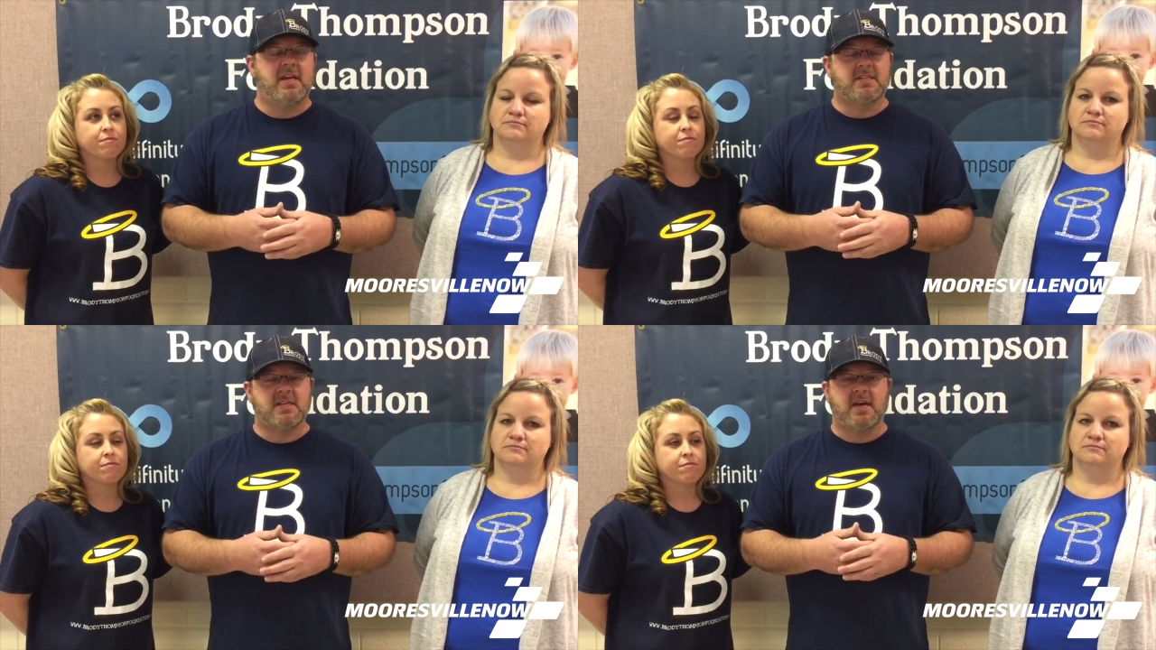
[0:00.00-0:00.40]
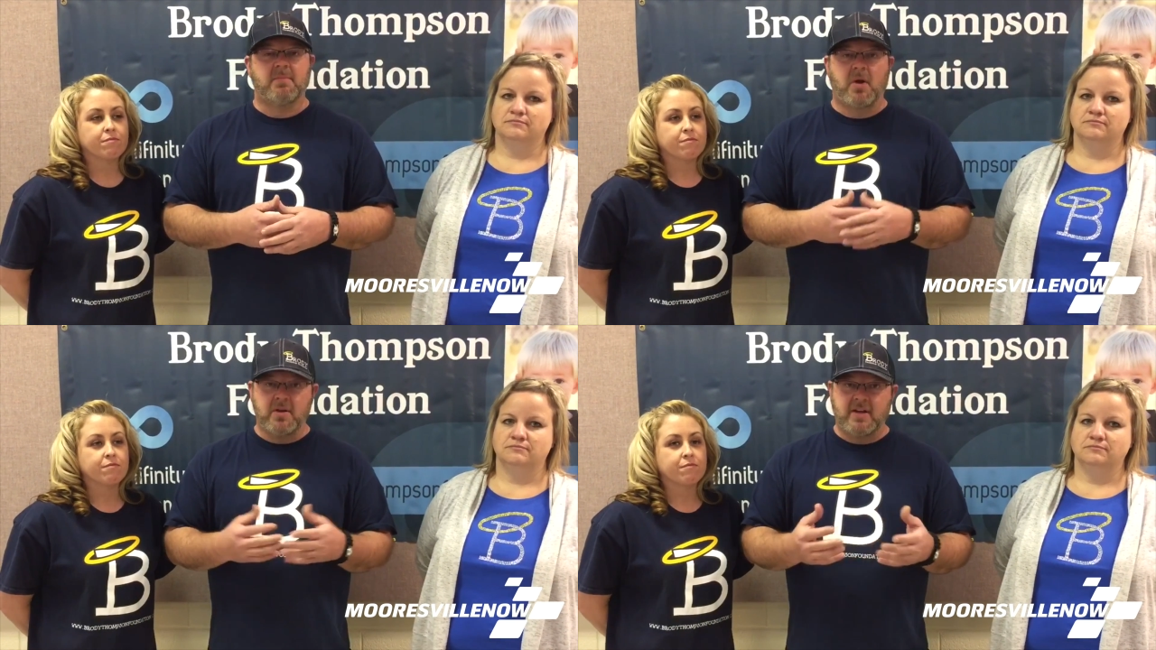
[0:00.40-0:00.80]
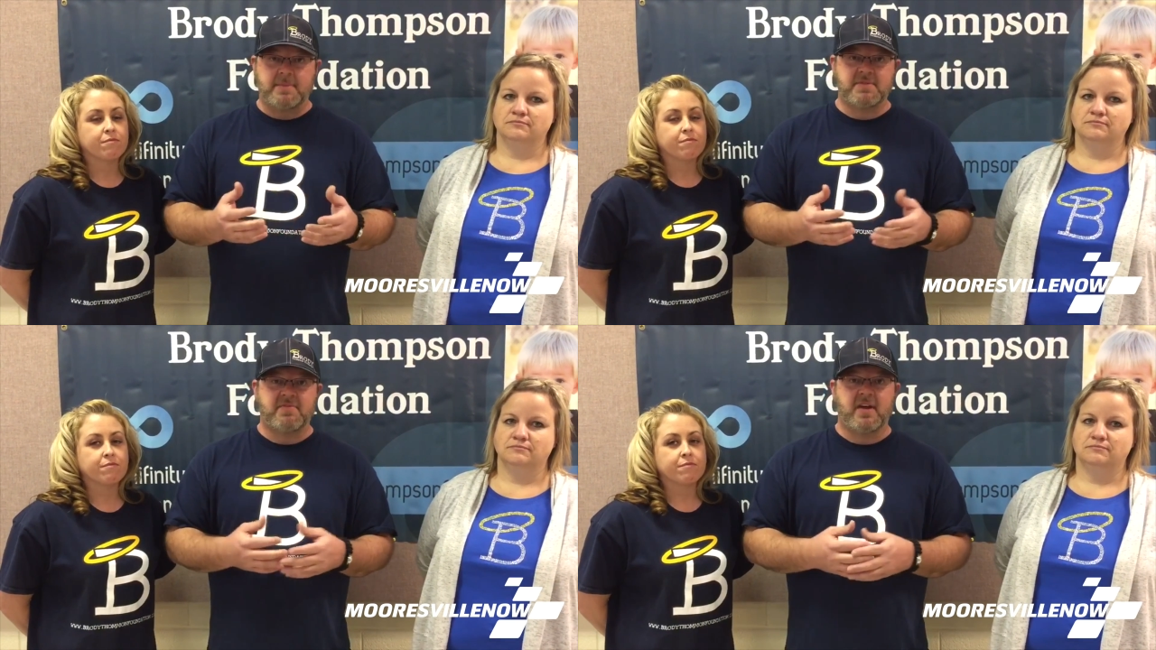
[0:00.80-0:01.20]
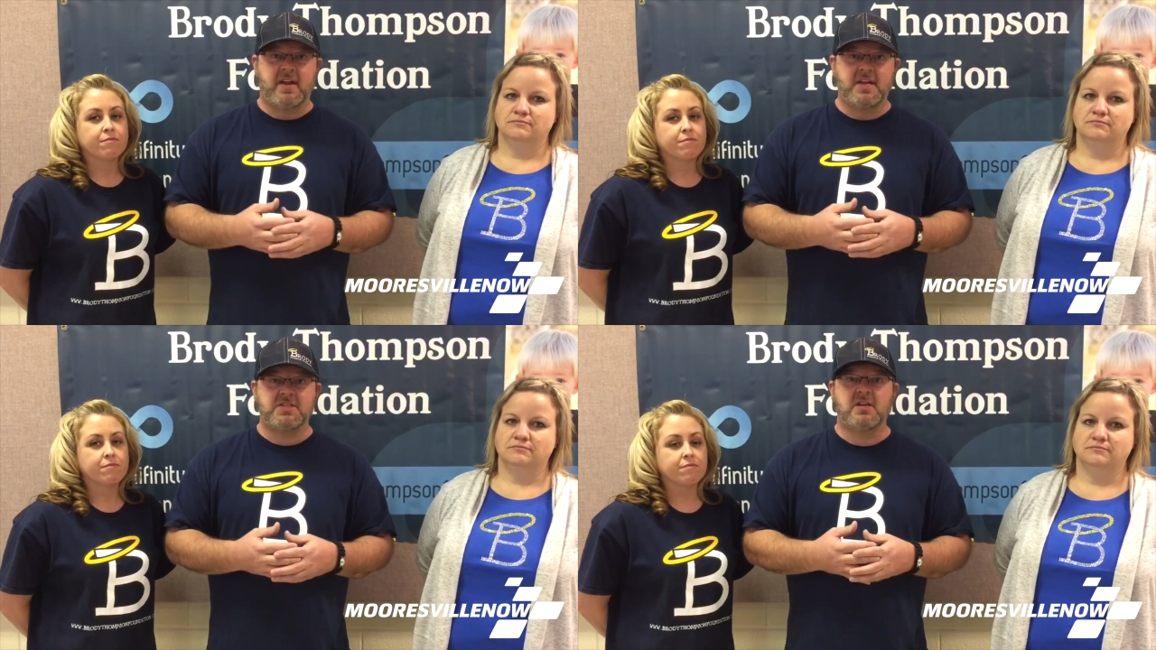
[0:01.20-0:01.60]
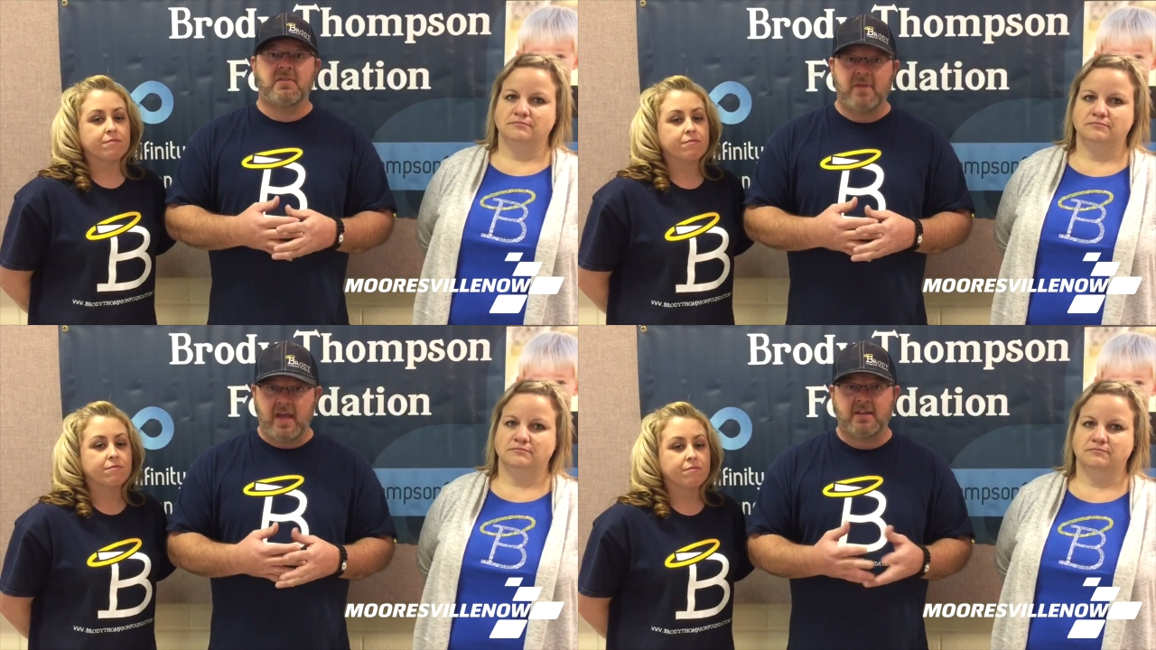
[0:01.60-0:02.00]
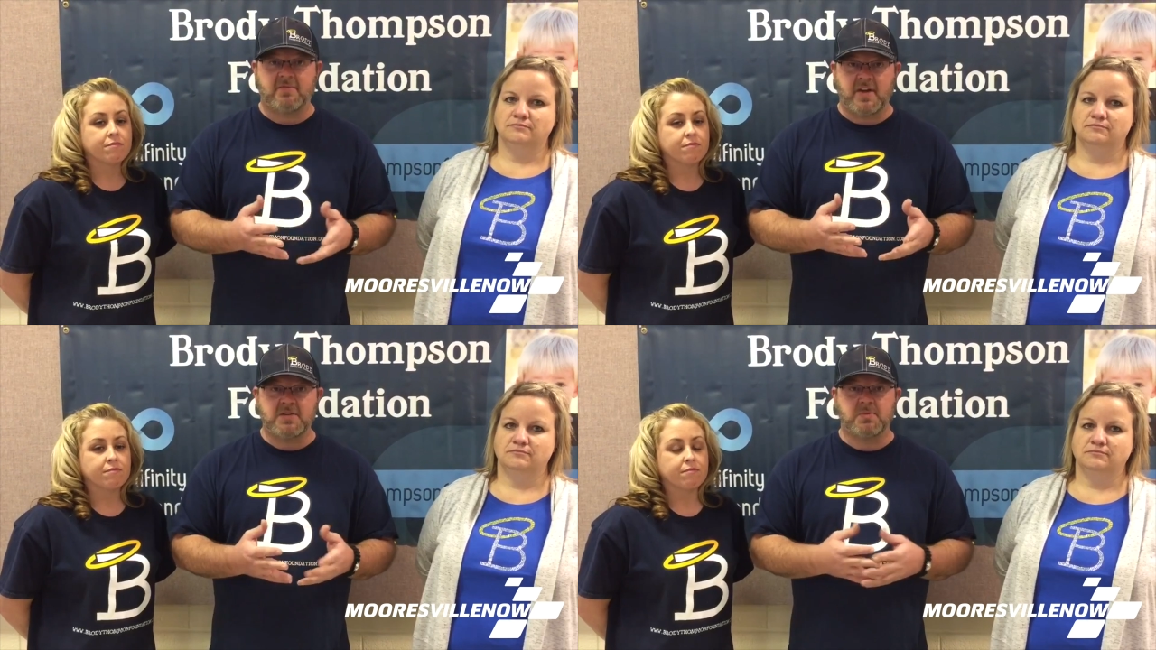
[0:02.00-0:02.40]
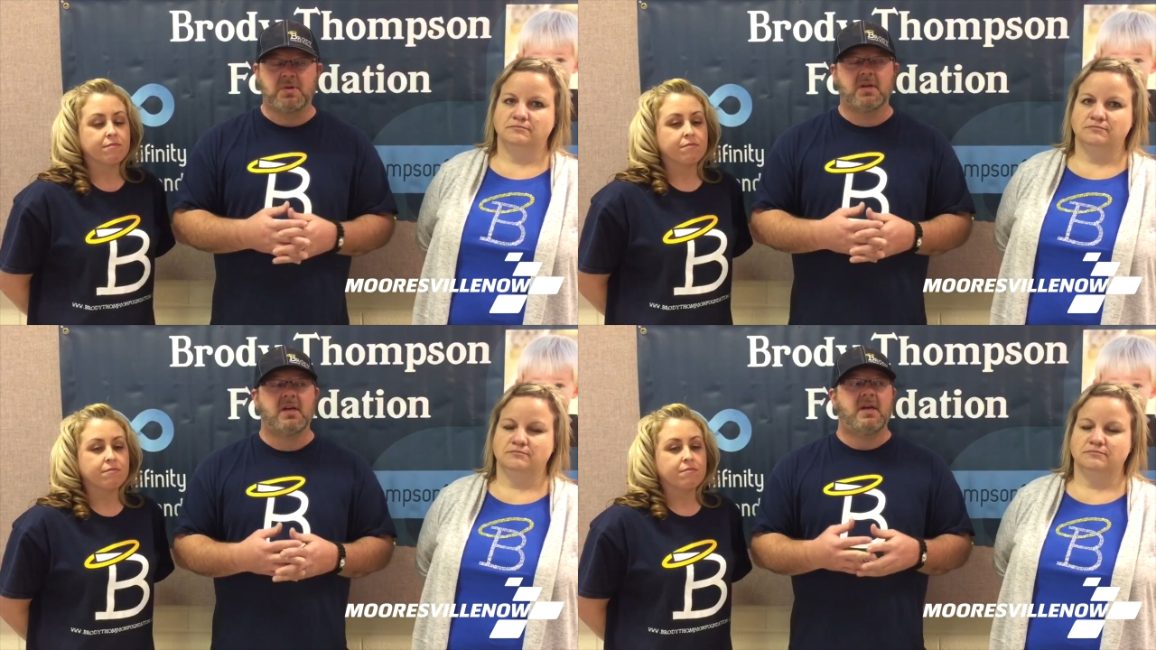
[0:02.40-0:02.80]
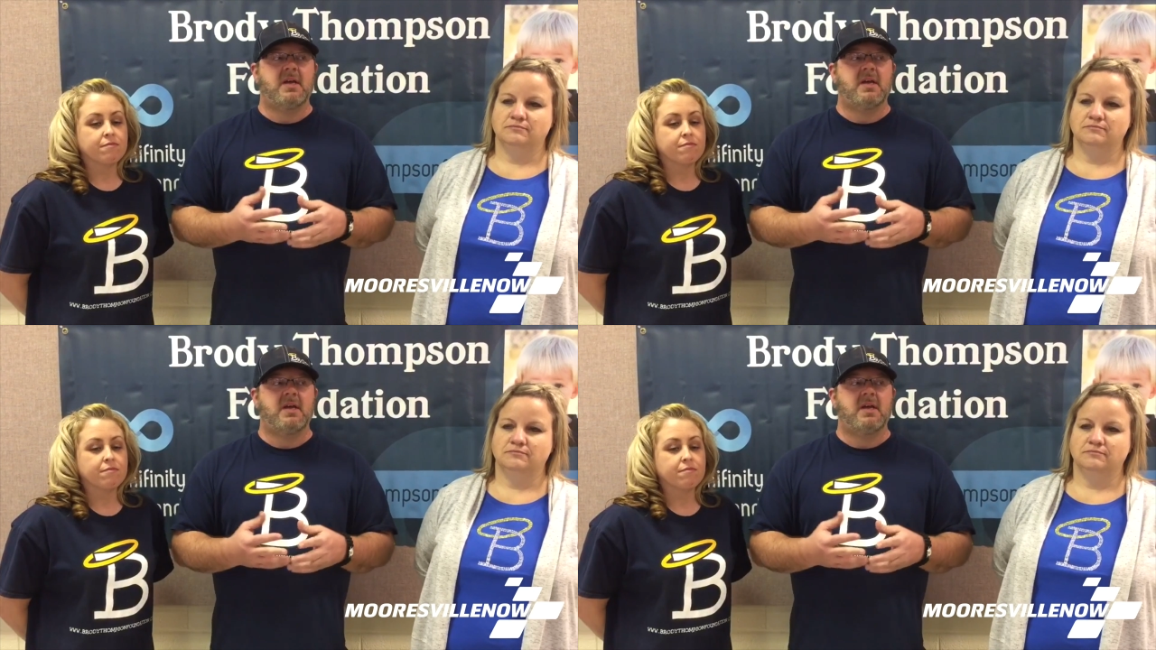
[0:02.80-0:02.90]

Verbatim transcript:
Speaker 1: It's uh, Brody Thompson Foundation on, at Facebook.